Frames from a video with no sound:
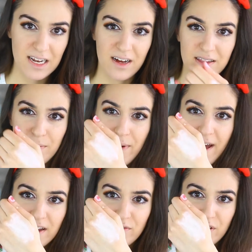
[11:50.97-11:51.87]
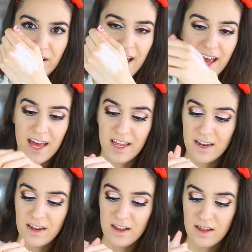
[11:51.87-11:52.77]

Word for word: it on the back of your hand,